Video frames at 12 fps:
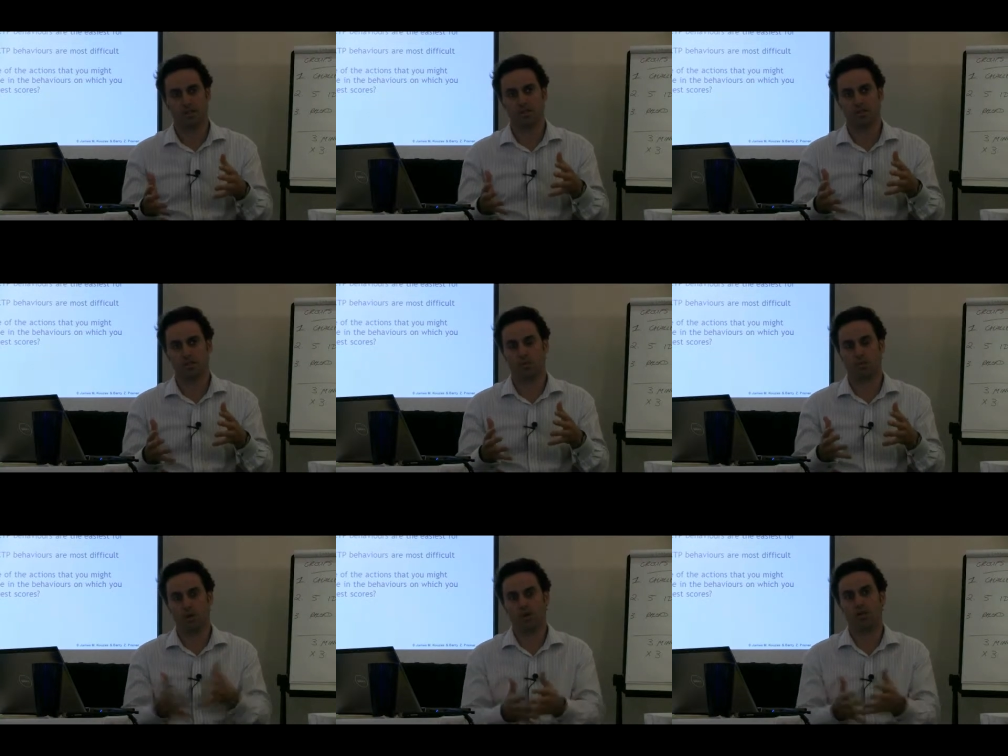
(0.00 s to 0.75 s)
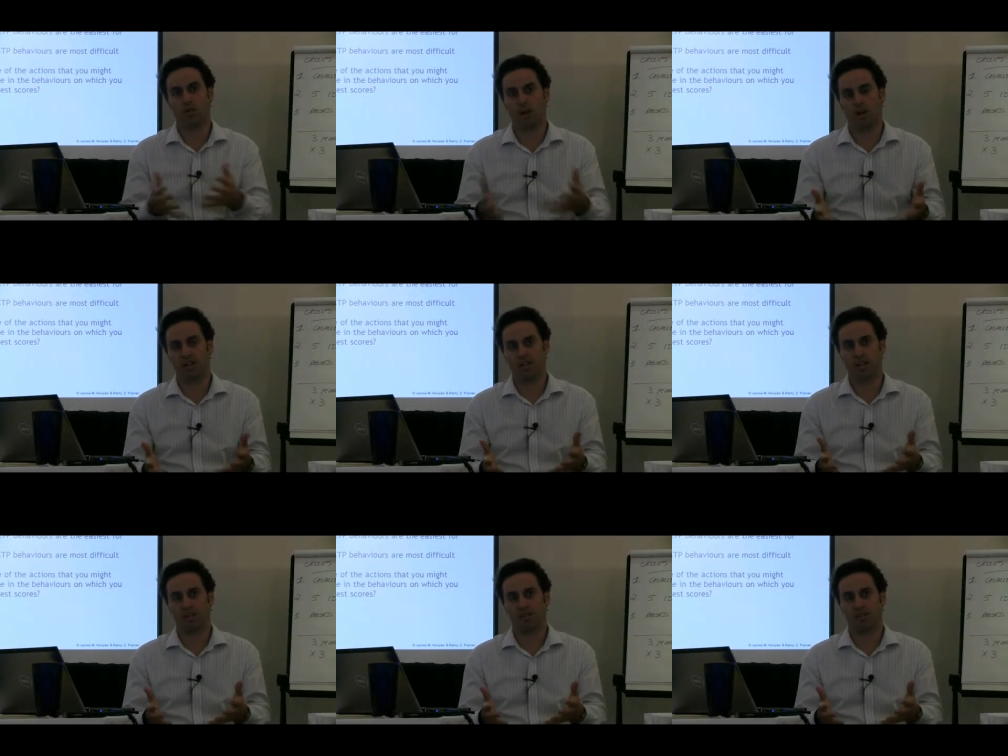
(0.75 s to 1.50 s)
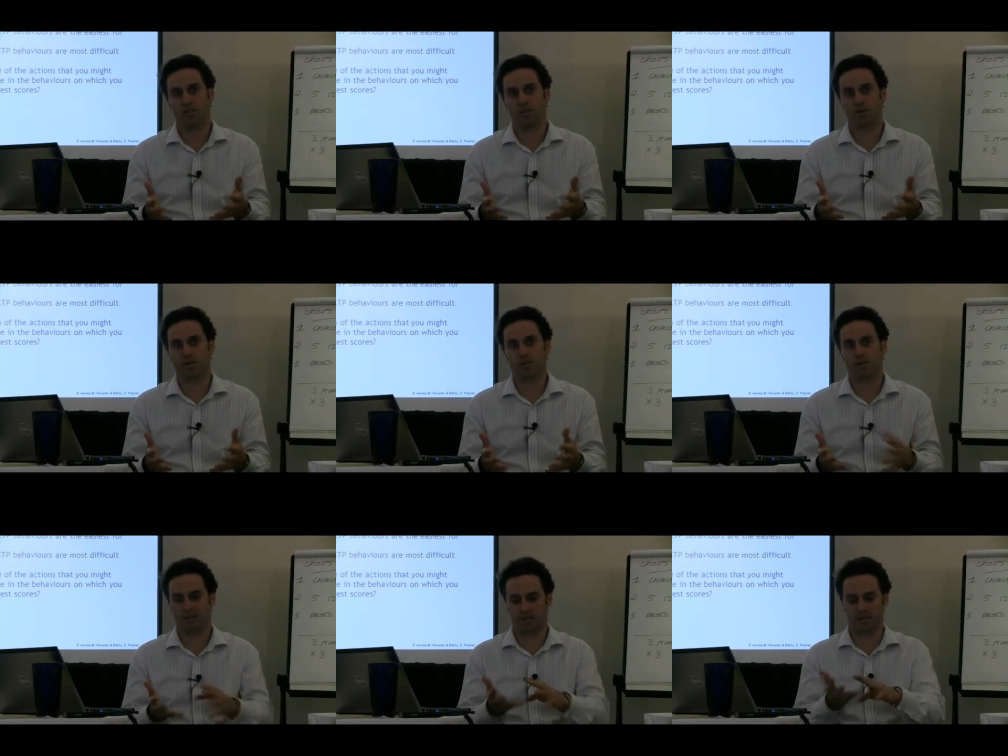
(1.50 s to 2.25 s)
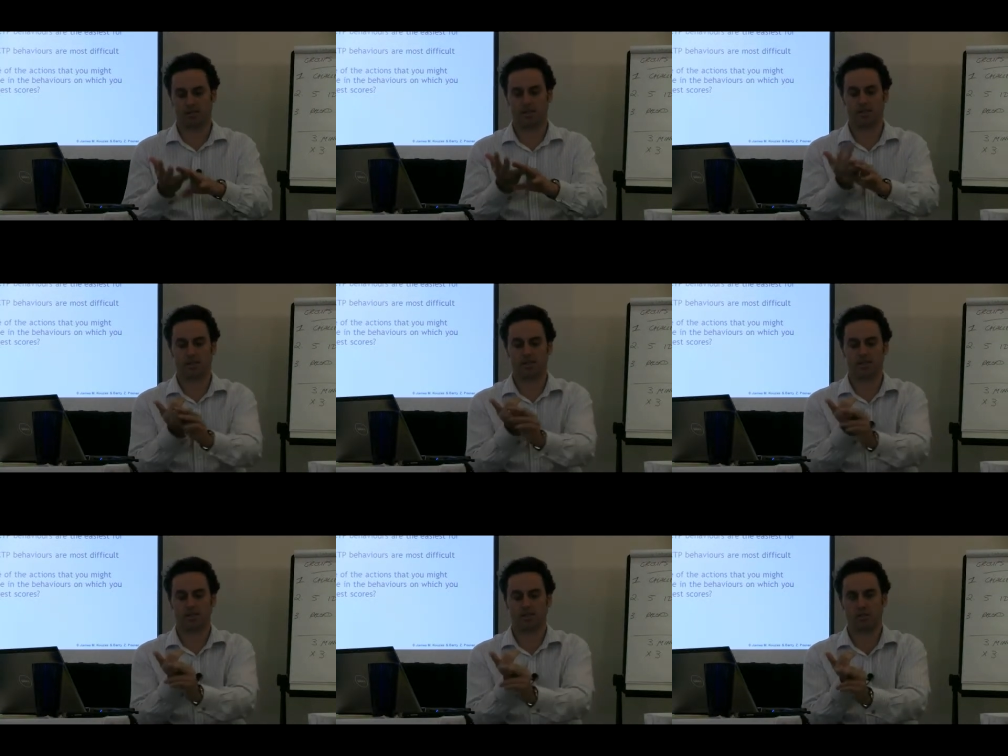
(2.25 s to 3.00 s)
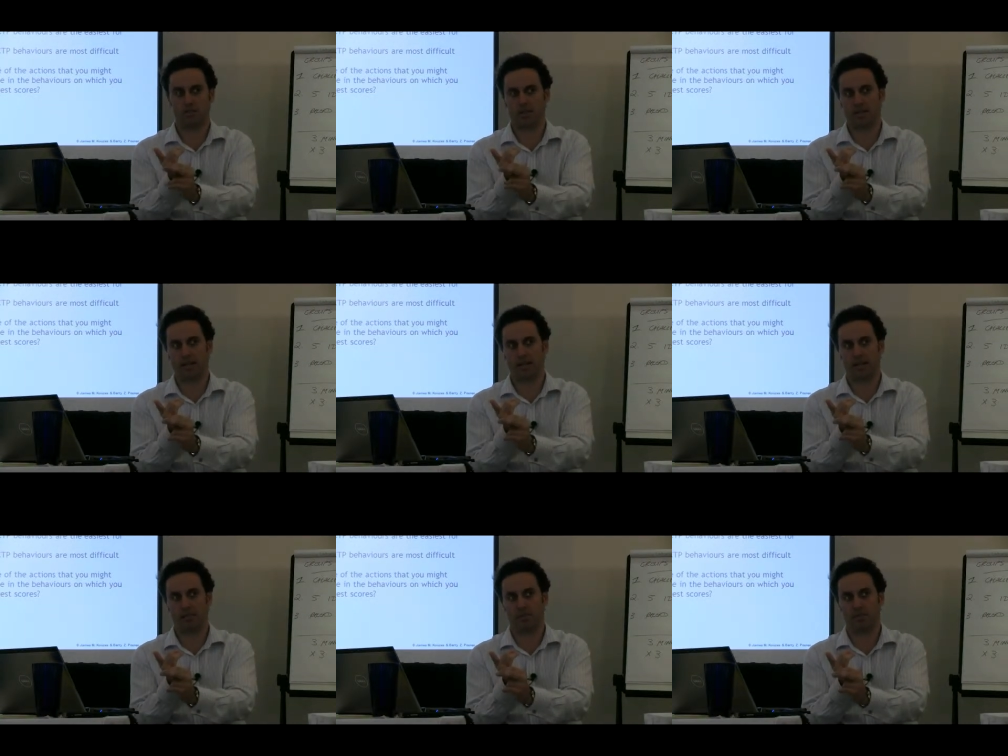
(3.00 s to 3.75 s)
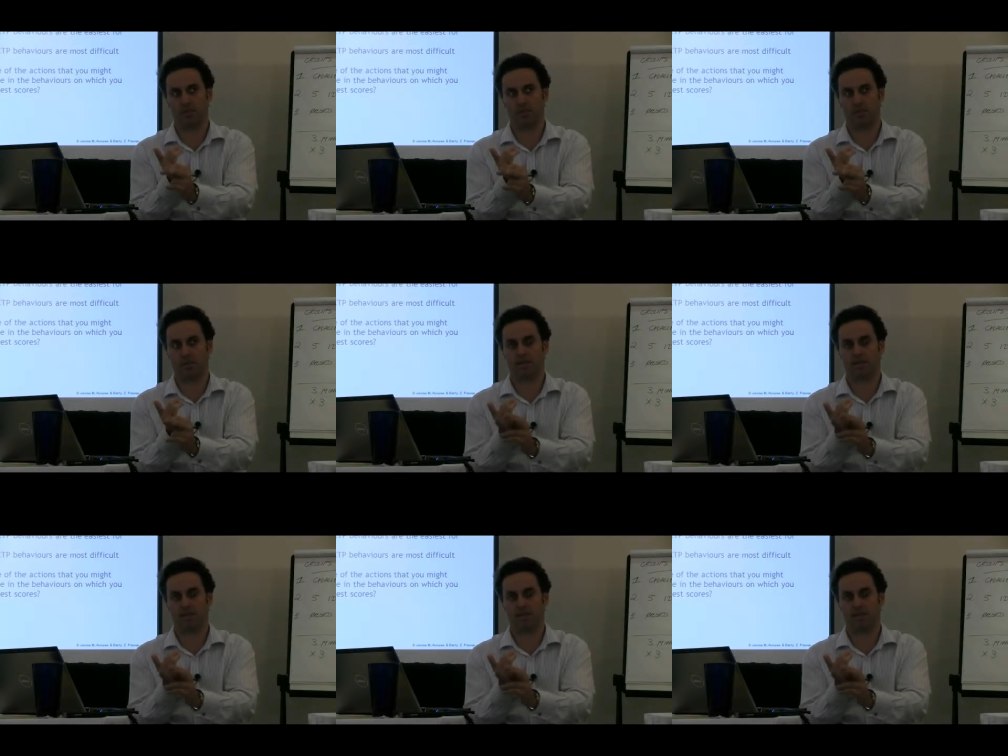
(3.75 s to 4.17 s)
So when you are challenging the process, there's two key elements to it.